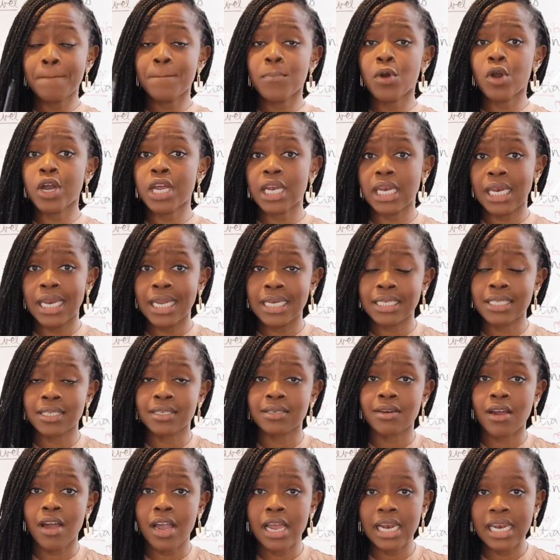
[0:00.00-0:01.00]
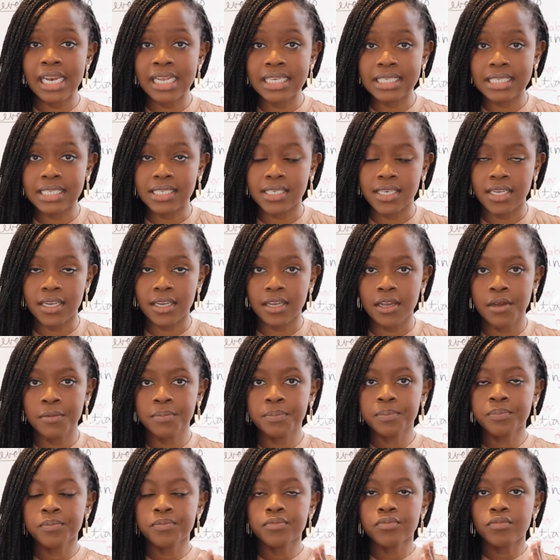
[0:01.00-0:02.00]
pointless, nihilistic.
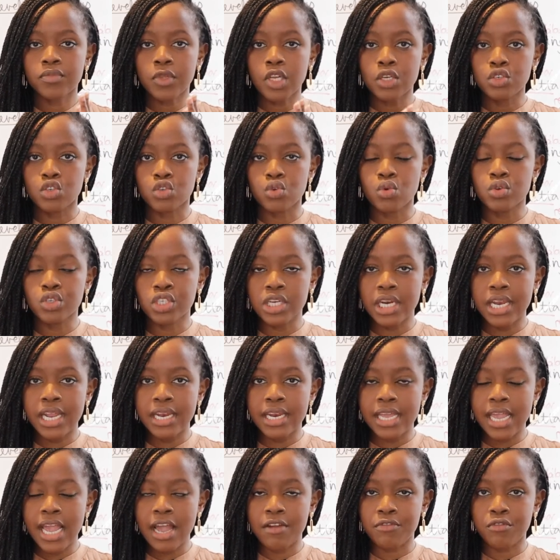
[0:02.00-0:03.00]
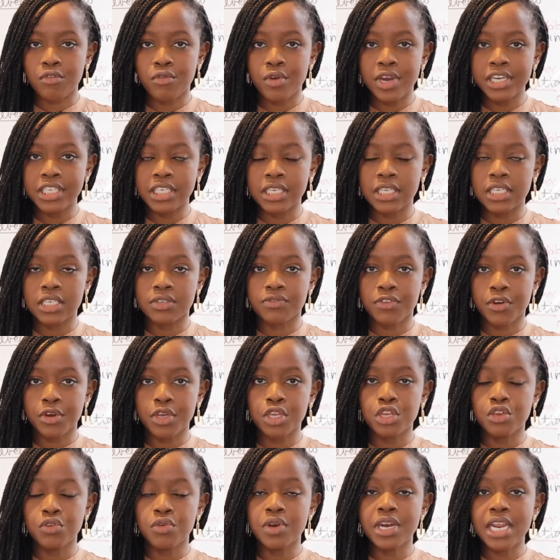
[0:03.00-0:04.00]
George and Lennie have created this very
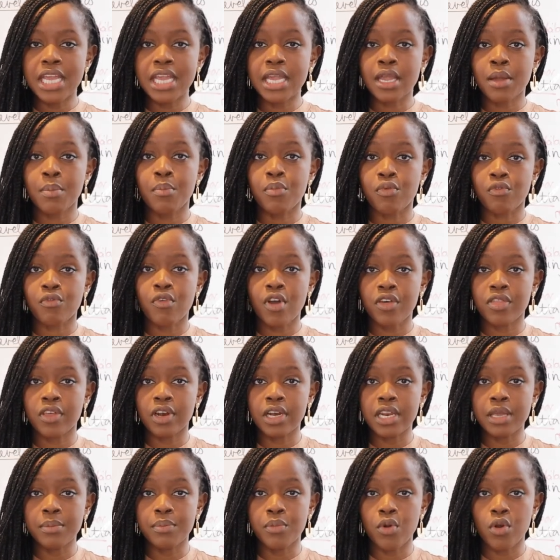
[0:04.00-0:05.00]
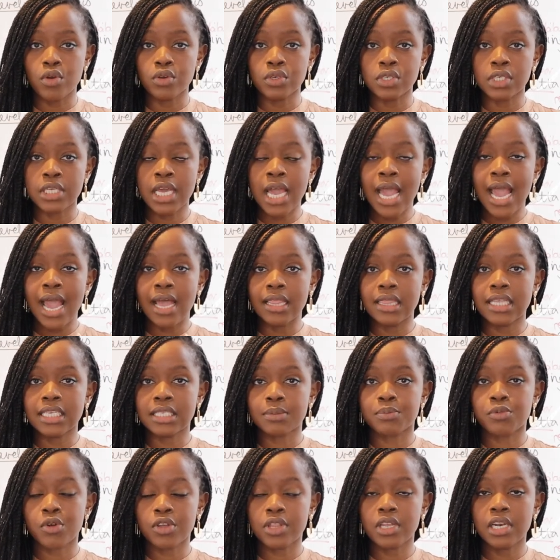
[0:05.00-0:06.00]
unique brotherly bond, and this
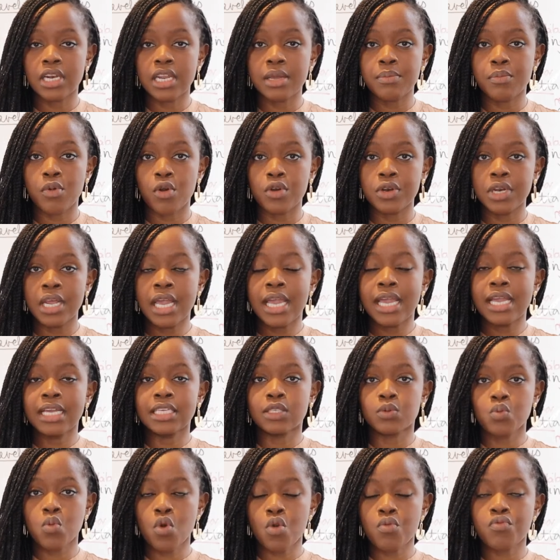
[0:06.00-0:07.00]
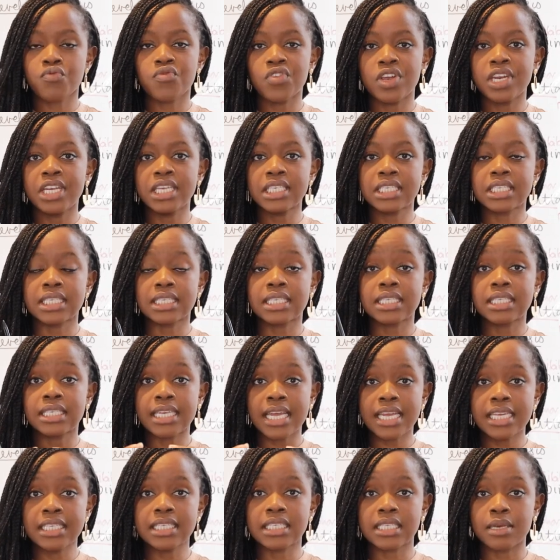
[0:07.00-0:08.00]
brotherly bond is what really
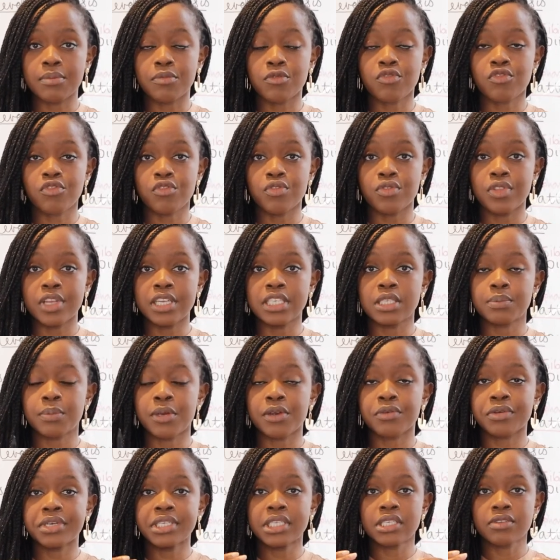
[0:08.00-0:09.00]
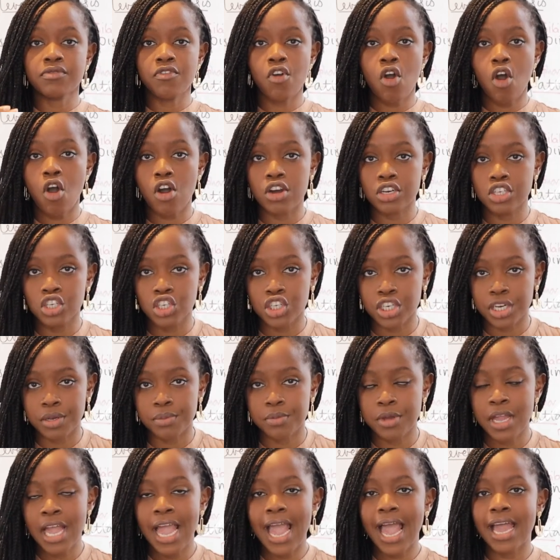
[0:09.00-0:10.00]
sustains them through these periods of
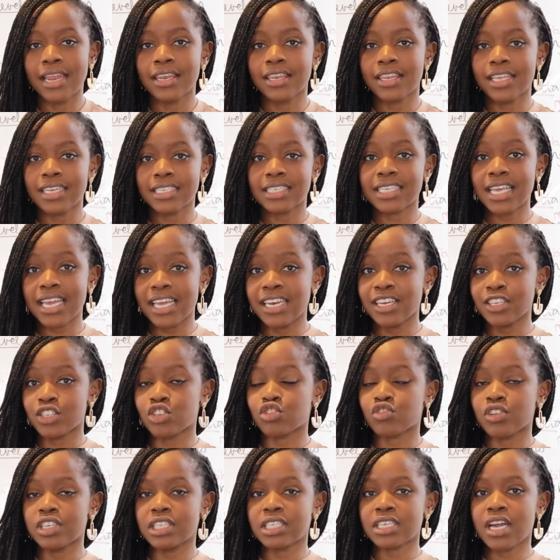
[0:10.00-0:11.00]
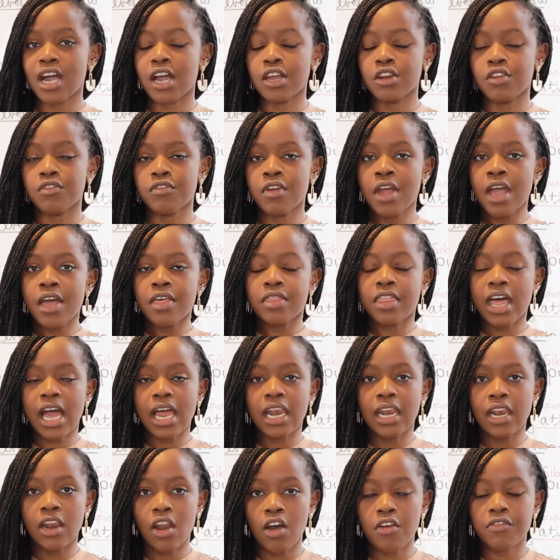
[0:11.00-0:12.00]
hardship. And this illustrates kind of that
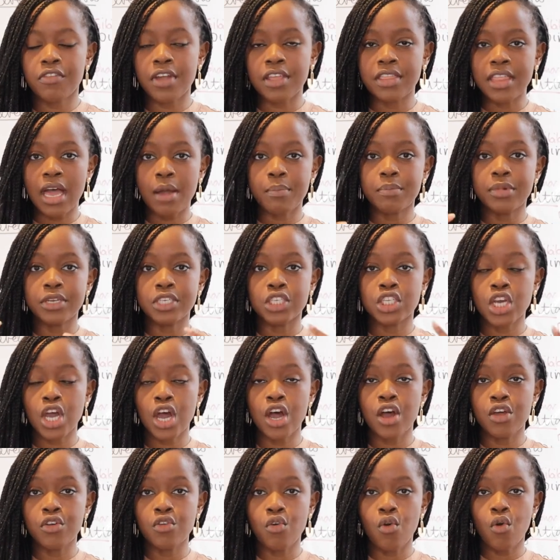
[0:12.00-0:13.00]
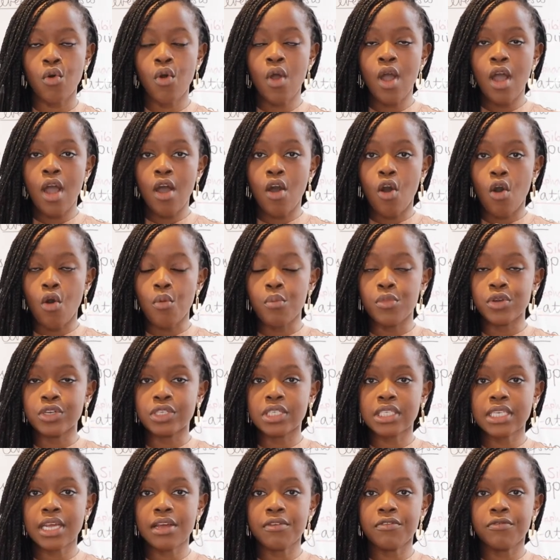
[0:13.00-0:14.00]
love and that paternal almost